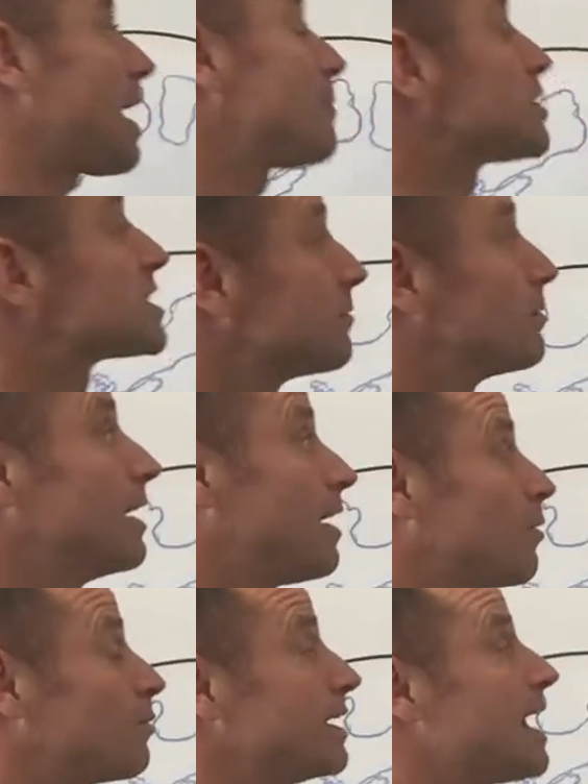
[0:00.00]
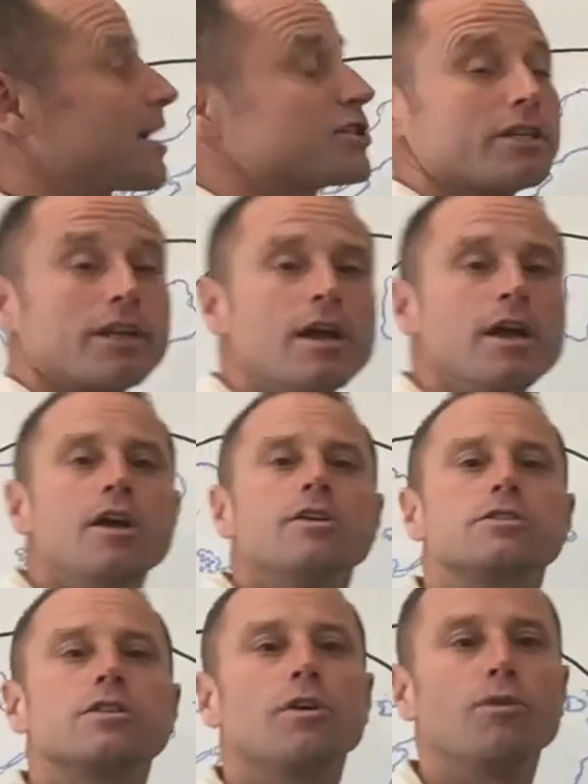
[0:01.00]
opposite uh, reaction.
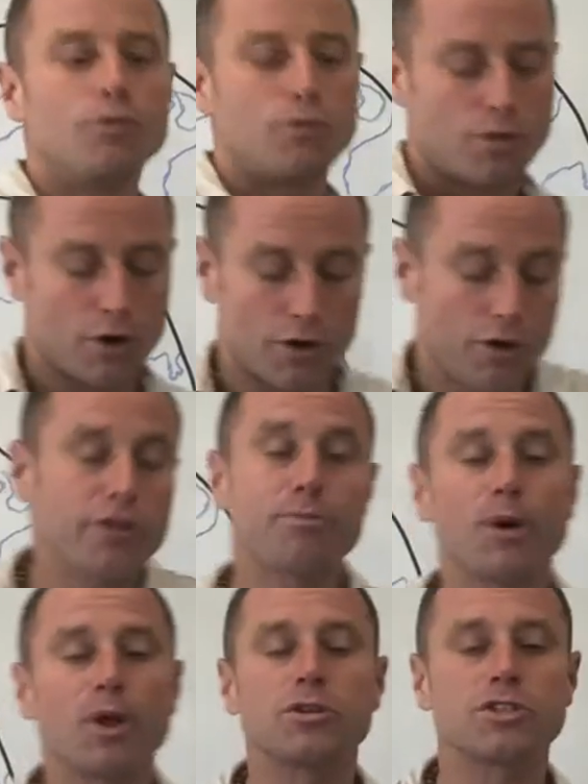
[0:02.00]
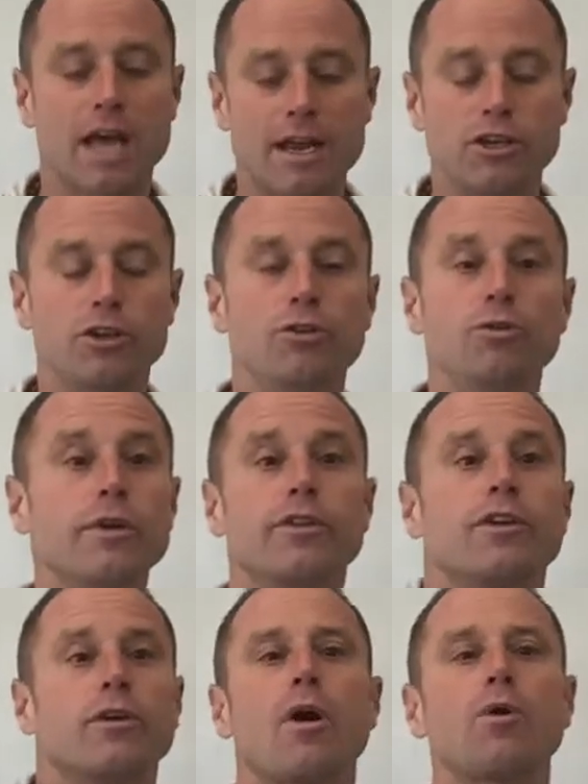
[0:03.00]
So the Earth pulls on you with
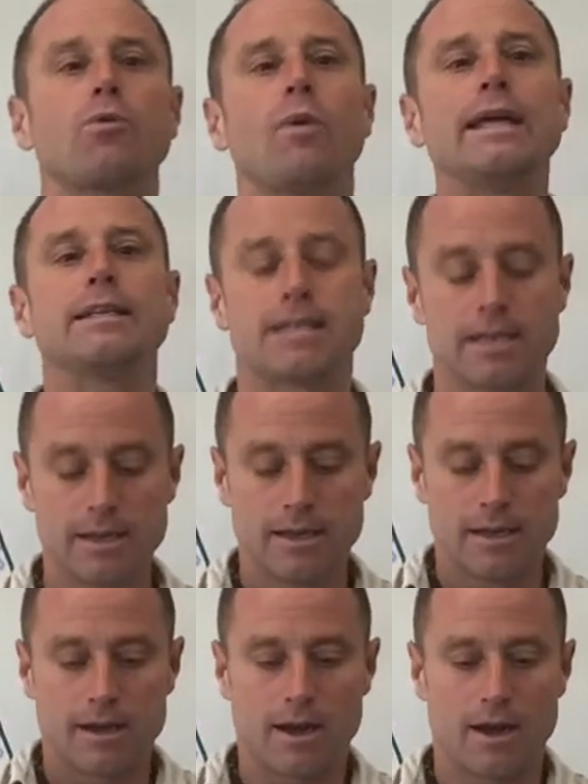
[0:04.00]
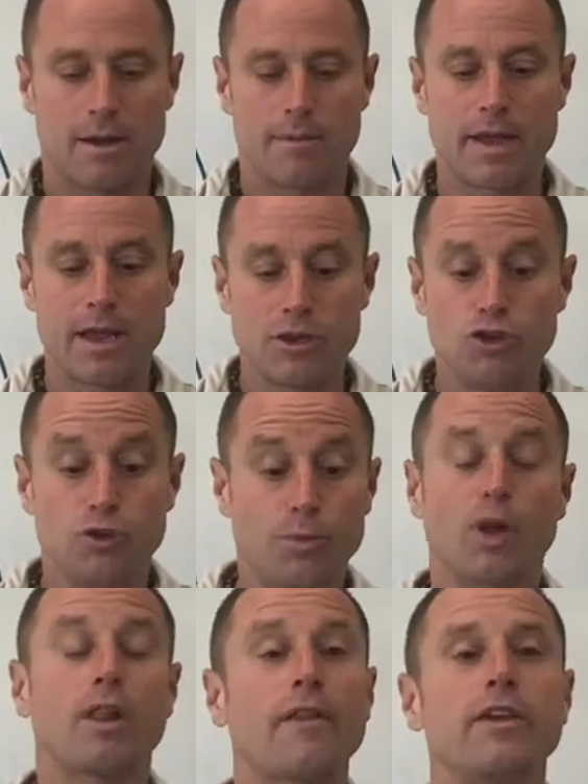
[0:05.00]
your own weight, um, and you
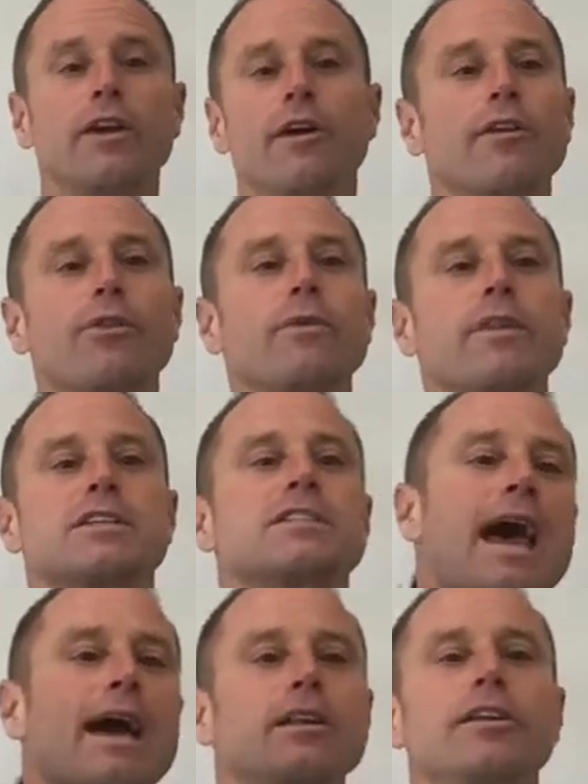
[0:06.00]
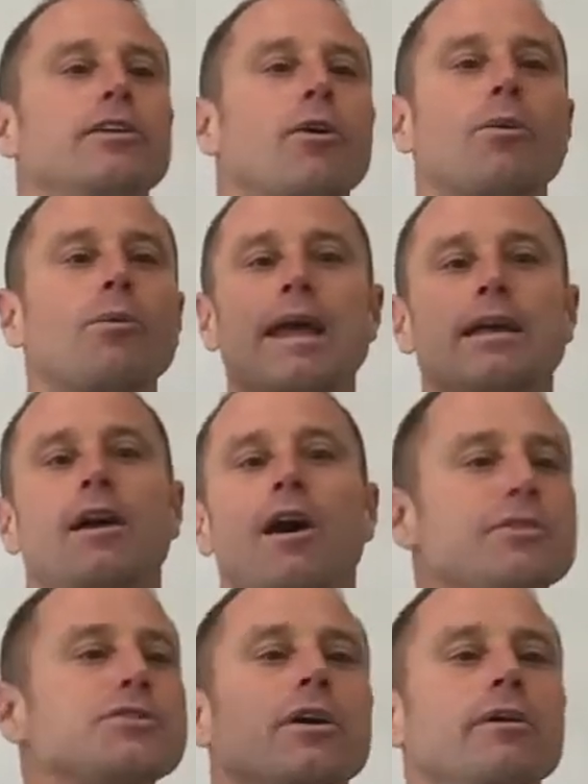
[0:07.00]
pull on the Earth with exactly your weight
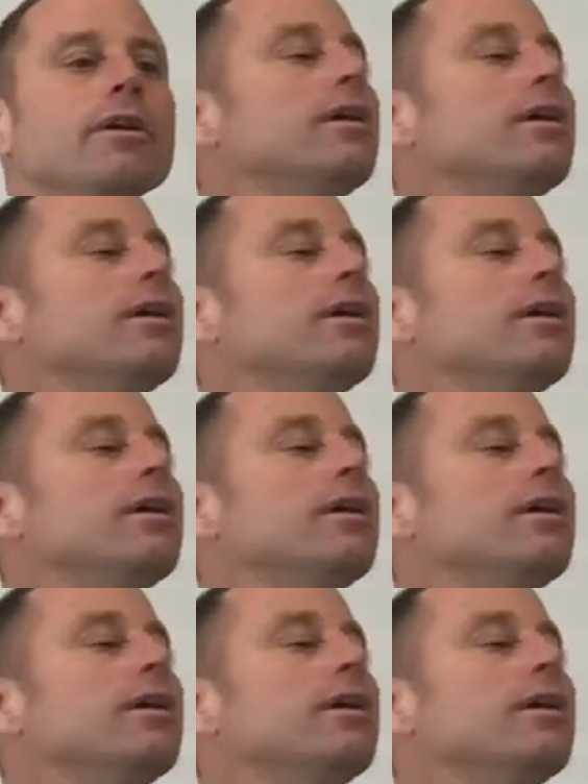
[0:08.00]
also.